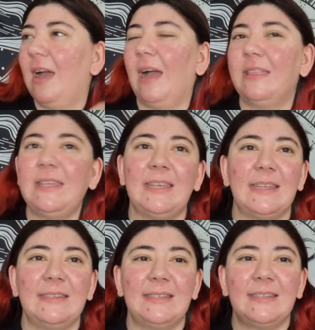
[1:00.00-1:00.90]
I think
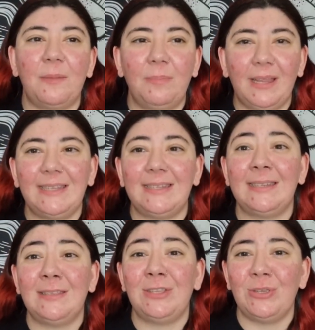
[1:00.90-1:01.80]
in some places
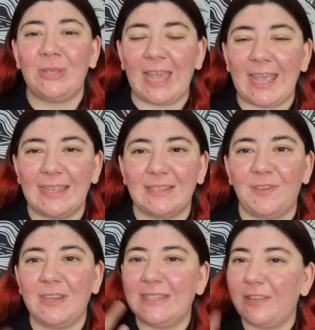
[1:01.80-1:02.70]
in the UK it's
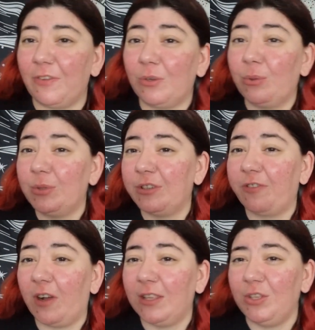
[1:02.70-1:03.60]
very difficult to
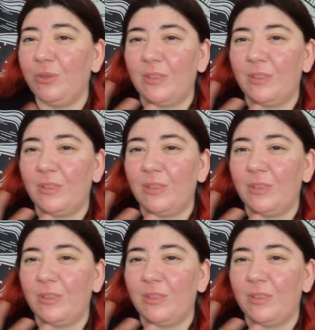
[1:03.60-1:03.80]
find new